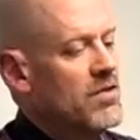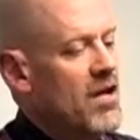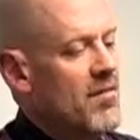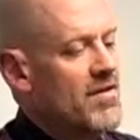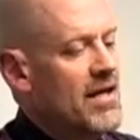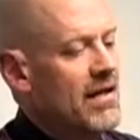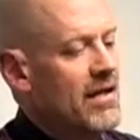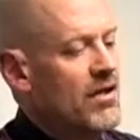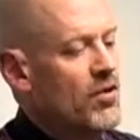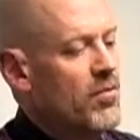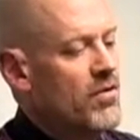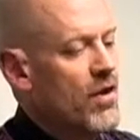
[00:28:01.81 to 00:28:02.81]
we'll talk about that
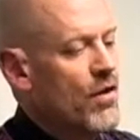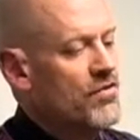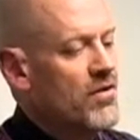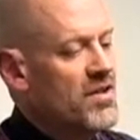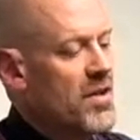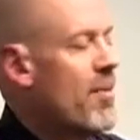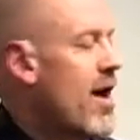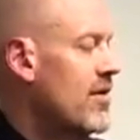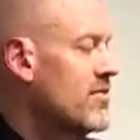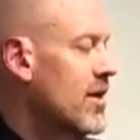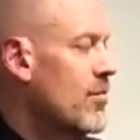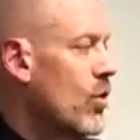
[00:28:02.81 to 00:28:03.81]
later, but those are the
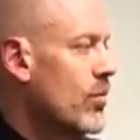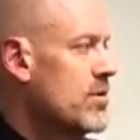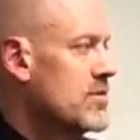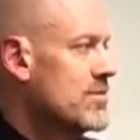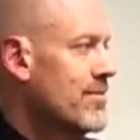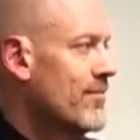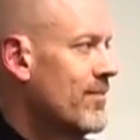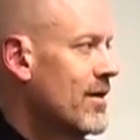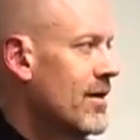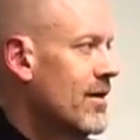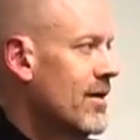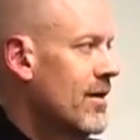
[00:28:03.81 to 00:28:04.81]
apostate Mormons.
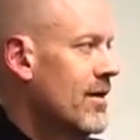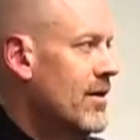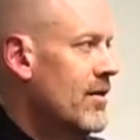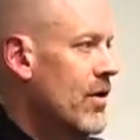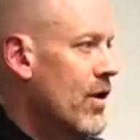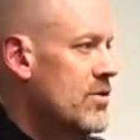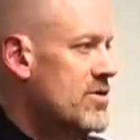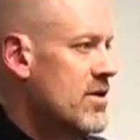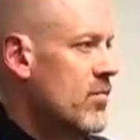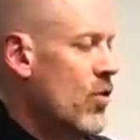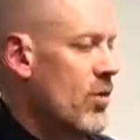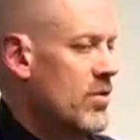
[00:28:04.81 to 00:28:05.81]
Those are
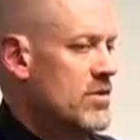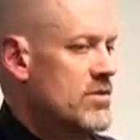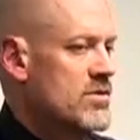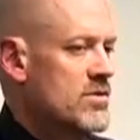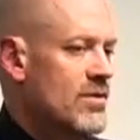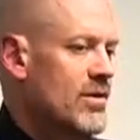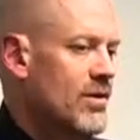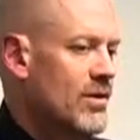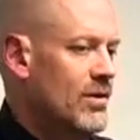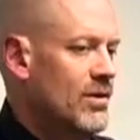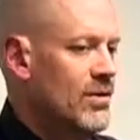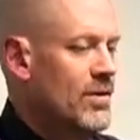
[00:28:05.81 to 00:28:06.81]
the Mormons
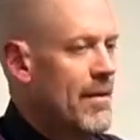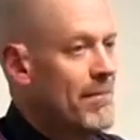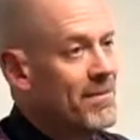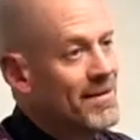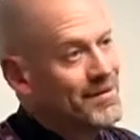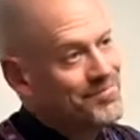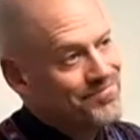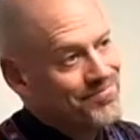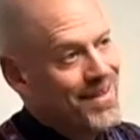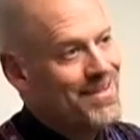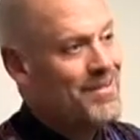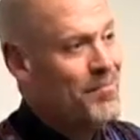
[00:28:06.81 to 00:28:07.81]
who,
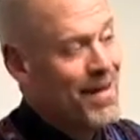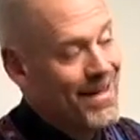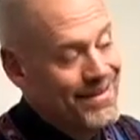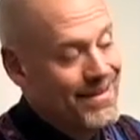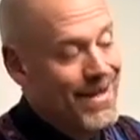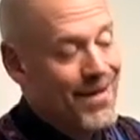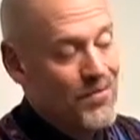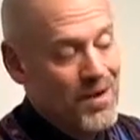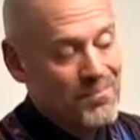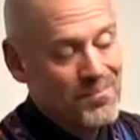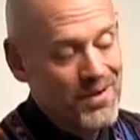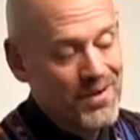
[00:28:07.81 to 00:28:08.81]
depending on
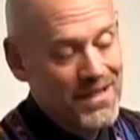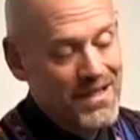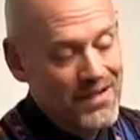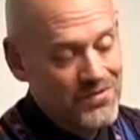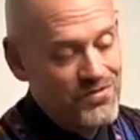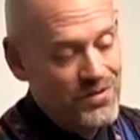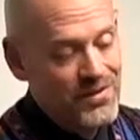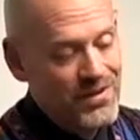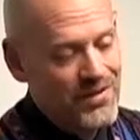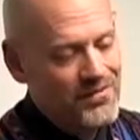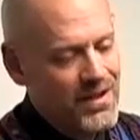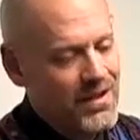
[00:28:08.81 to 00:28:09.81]
what period in history you
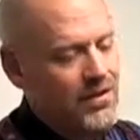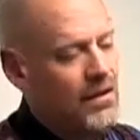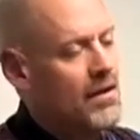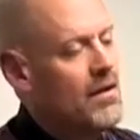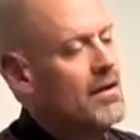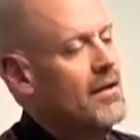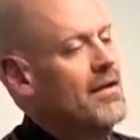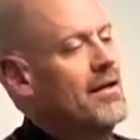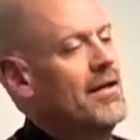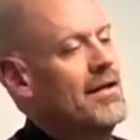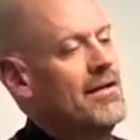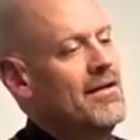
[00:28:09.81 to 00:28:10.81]
lived in,
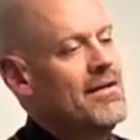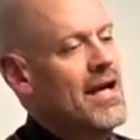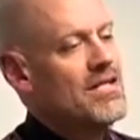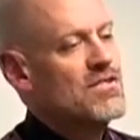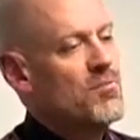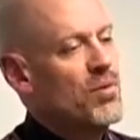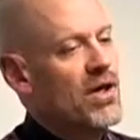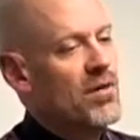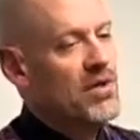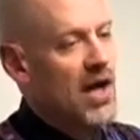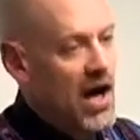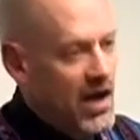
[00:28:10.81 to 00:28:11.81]
in the days of
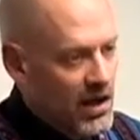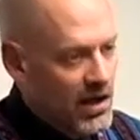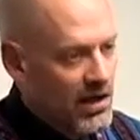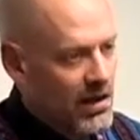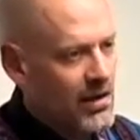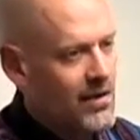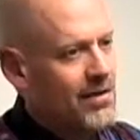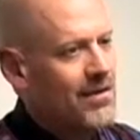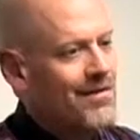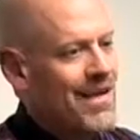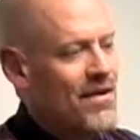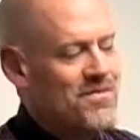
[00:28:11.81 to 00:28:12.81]
Brigham Young,
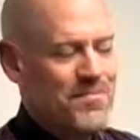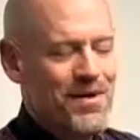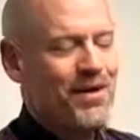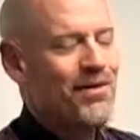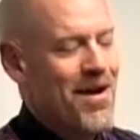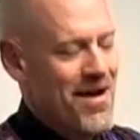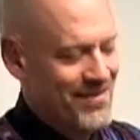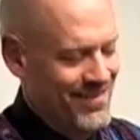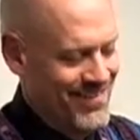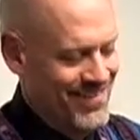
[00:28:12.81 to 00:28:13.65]
that was a bigger line.